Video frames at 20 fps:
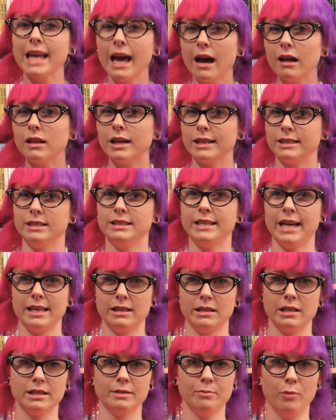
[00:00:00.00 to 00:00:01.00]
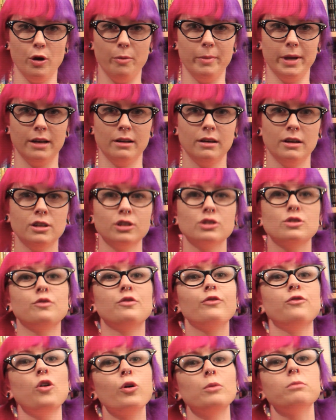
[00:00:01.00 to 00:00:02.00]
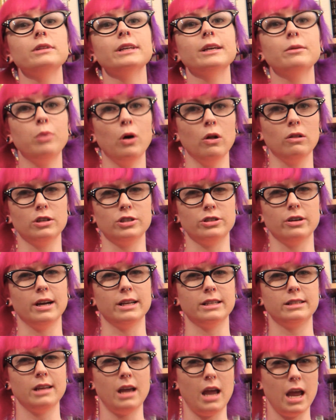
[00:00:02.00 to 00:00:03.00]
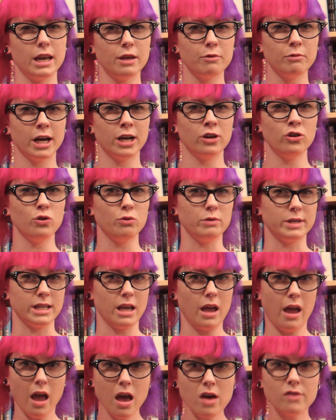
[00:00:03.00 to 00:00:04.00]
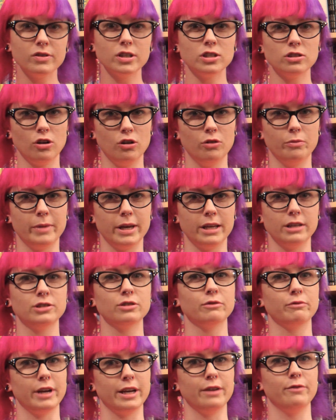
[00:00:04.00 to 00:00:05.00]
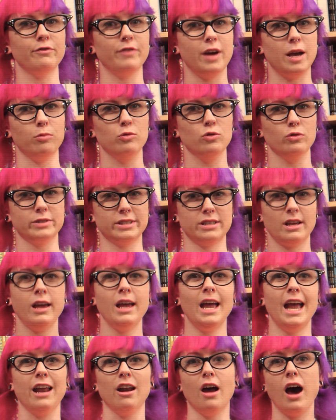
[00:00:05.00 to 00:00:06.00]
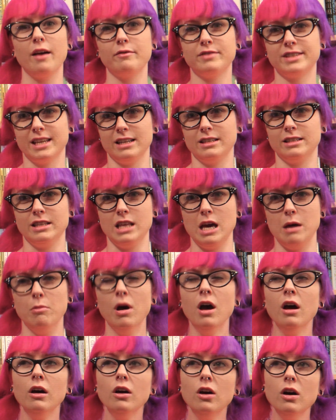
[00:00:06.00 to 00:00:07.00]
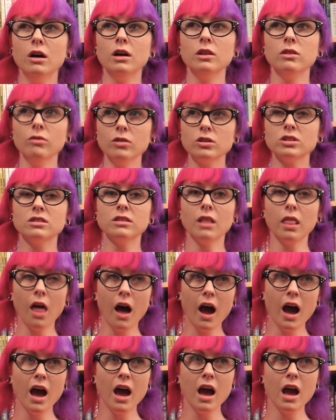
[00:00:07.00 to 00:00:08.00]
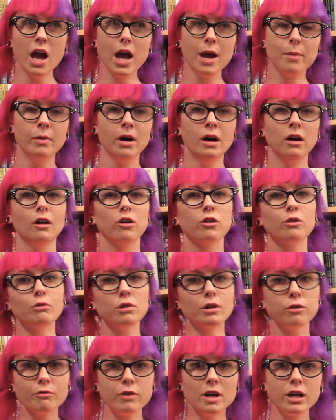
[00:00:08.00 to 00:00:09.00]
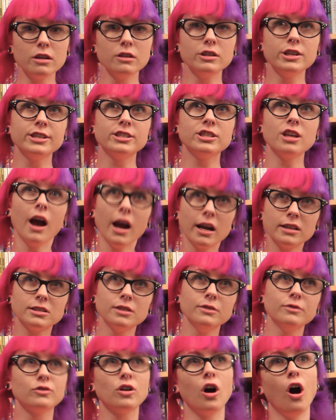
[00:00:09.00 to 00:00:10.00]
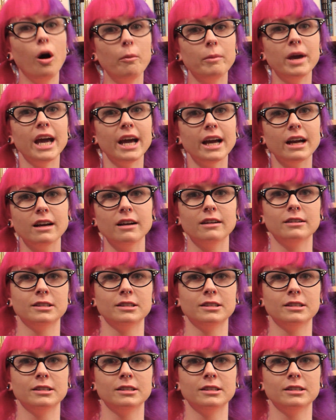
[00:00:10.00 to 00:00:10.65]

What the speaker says: now like to take this moment to formally apologise to anyone who has ever told me to read Fables and I've said to them, "Oh, it looks lame, I don't want to read a detective comic."